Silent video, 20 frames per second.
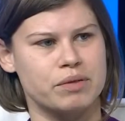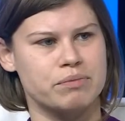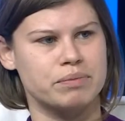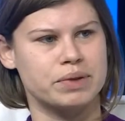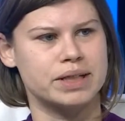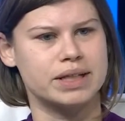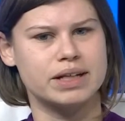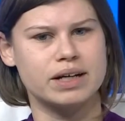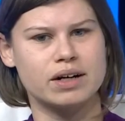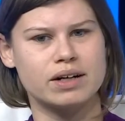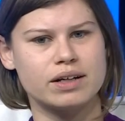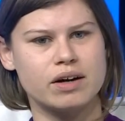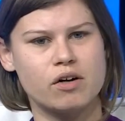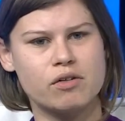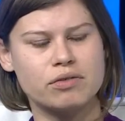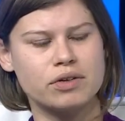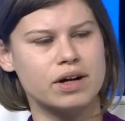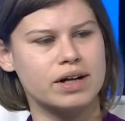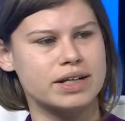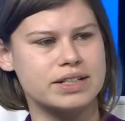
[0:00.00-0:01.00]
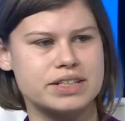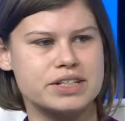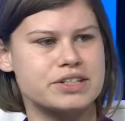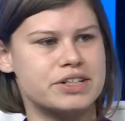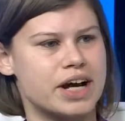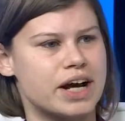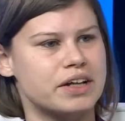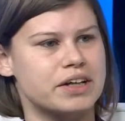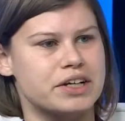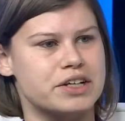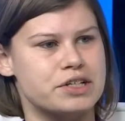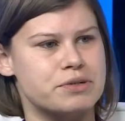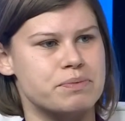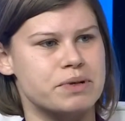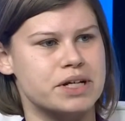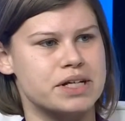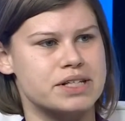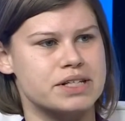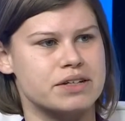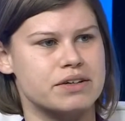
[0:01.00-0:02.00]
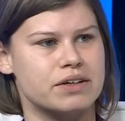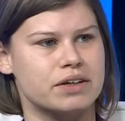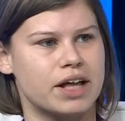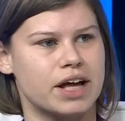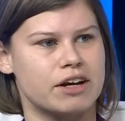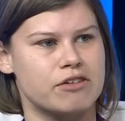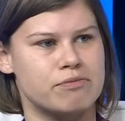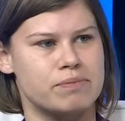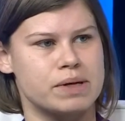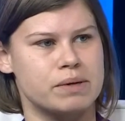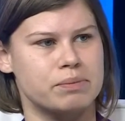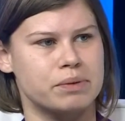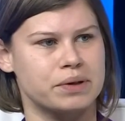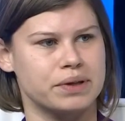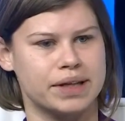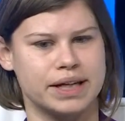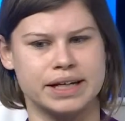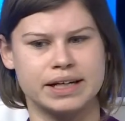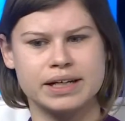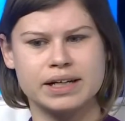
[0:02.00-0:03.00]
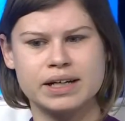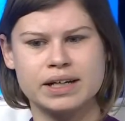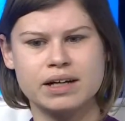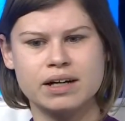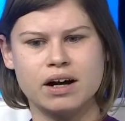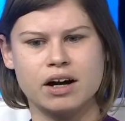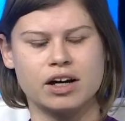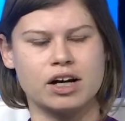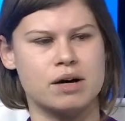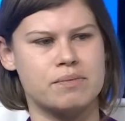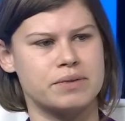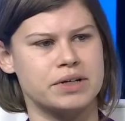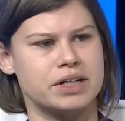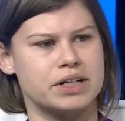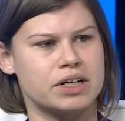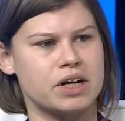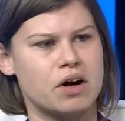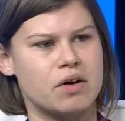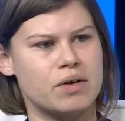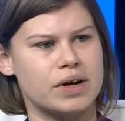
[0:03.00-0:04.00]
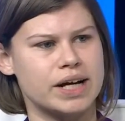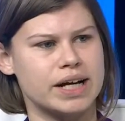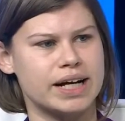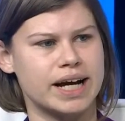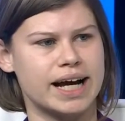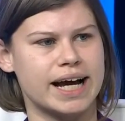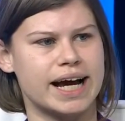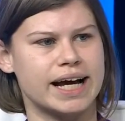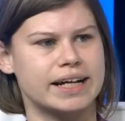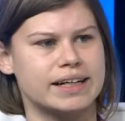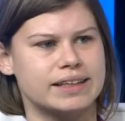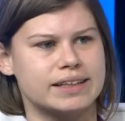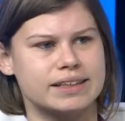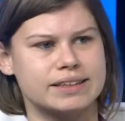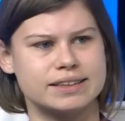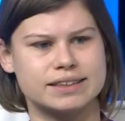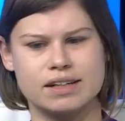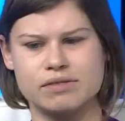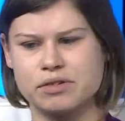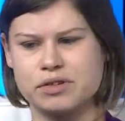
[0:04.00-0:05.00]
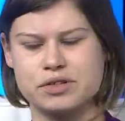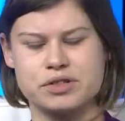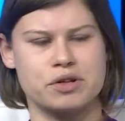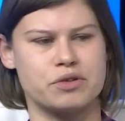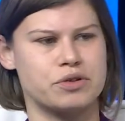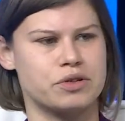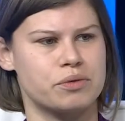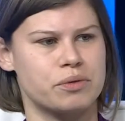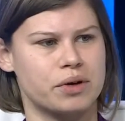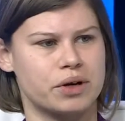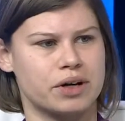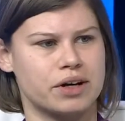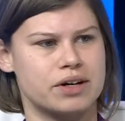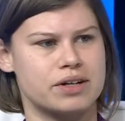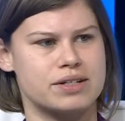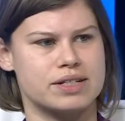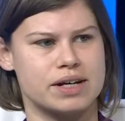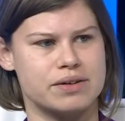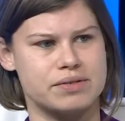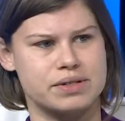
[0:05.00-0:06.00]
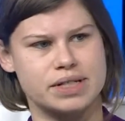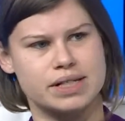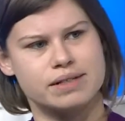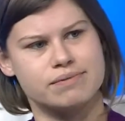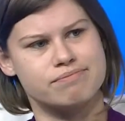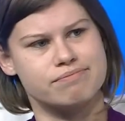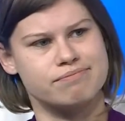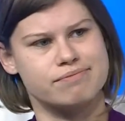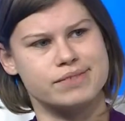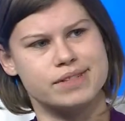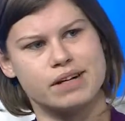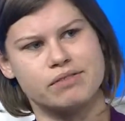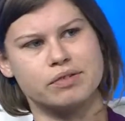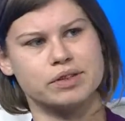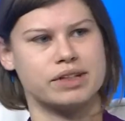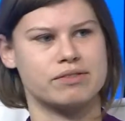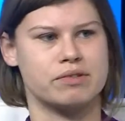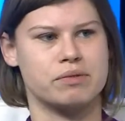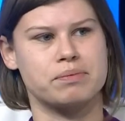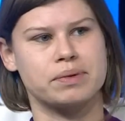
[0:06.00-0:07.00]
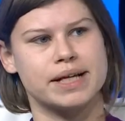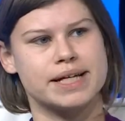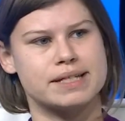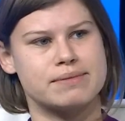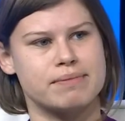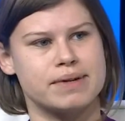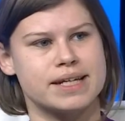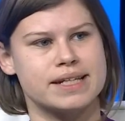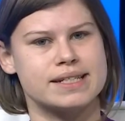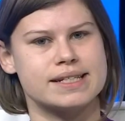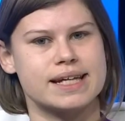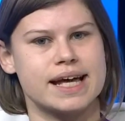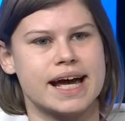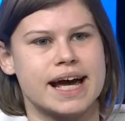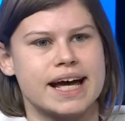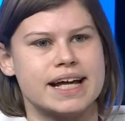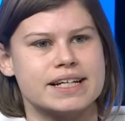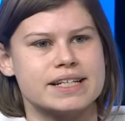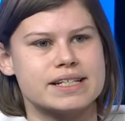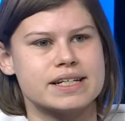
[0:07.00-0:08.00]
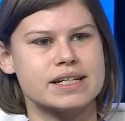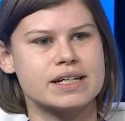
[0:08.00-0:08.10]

but uh, overall it's a challenge because there are a lot of people that are coming and going. I had several social workers. I was in several different placements and